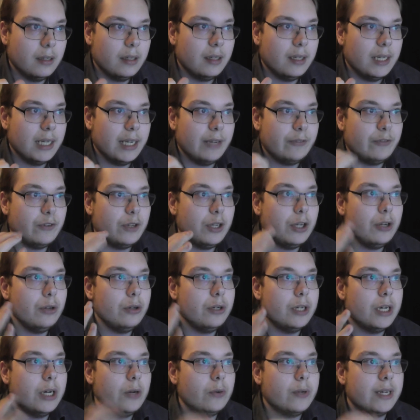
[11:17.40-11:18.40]
If you
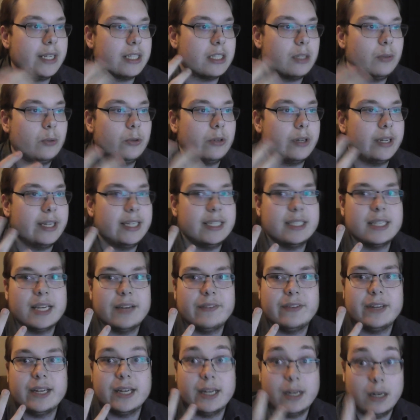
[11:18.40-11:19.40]
know that someone is
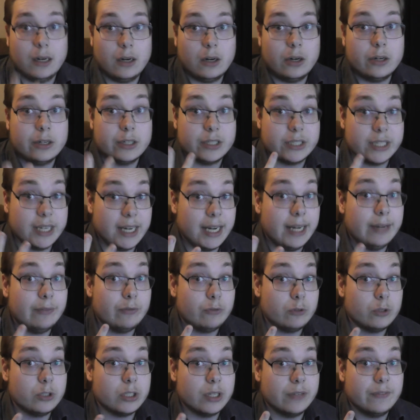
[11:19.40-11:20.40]
having a hard time
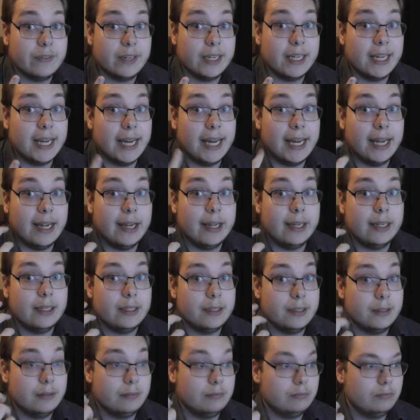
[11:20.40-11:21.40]
through something
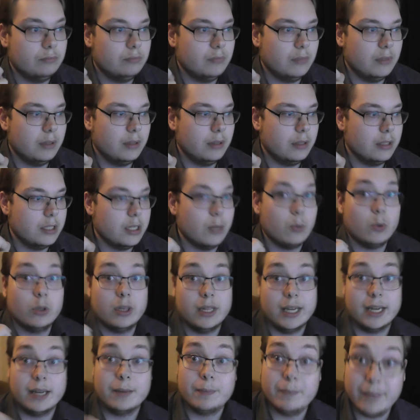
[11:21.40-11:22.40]
and someone
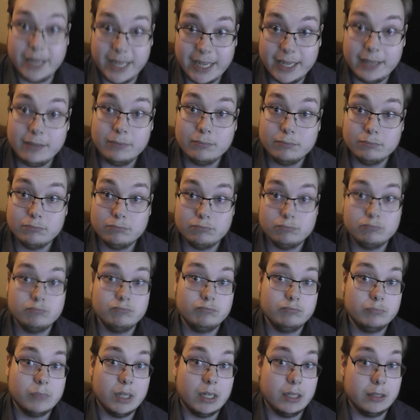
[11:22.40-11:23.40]
like me,
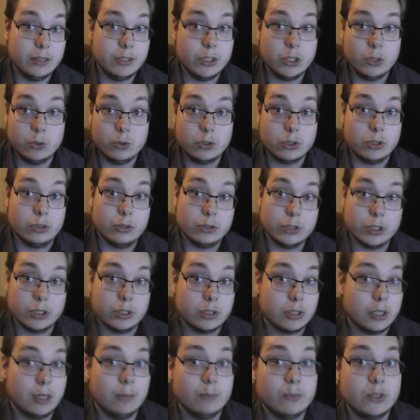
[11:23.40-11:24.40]
a jokester,
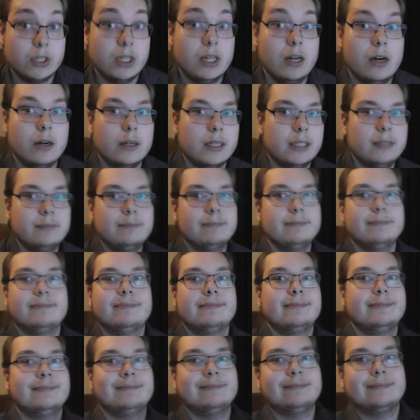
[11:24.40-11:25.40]
just comes along and
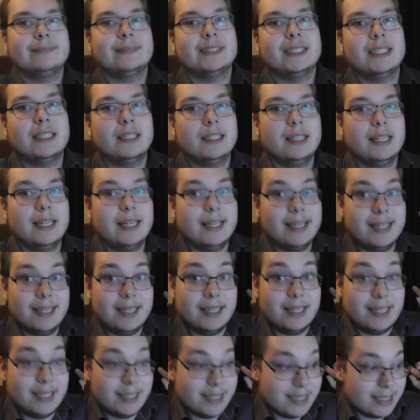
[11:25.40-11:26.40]

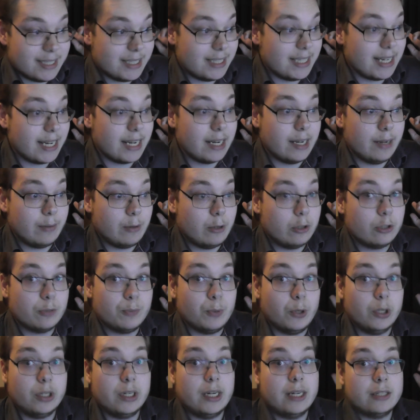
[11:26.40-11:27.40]
the second I'm going to
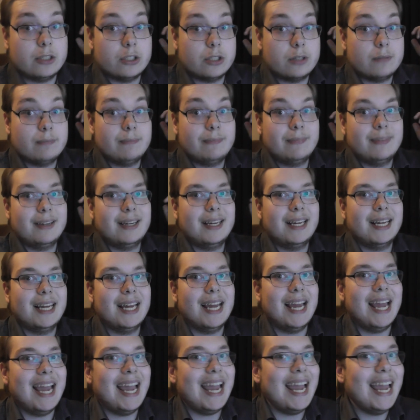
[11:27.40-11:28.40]
point it out, just,
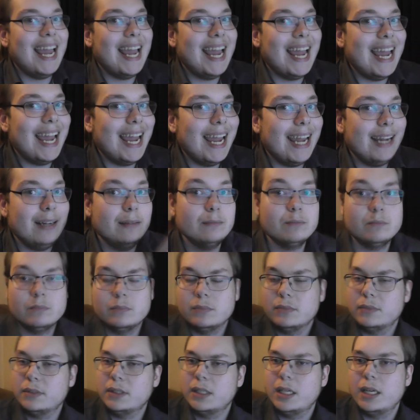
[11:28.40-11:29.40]
hey,
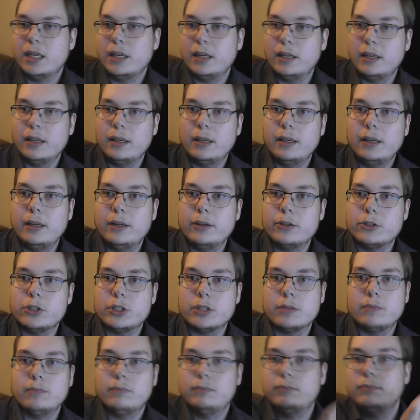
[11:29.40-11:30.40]
you can
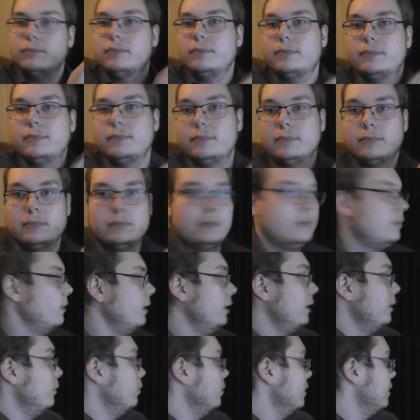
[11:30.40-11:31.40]
just,
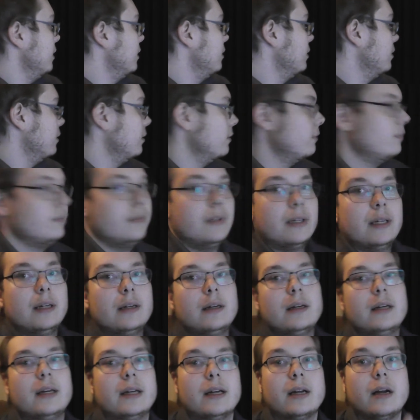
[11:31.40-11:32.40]
hey, what?
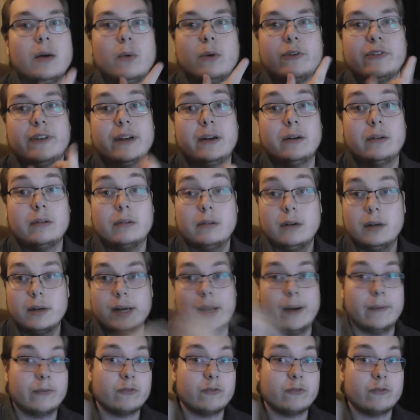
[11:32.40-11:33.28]
Come with here. Okay.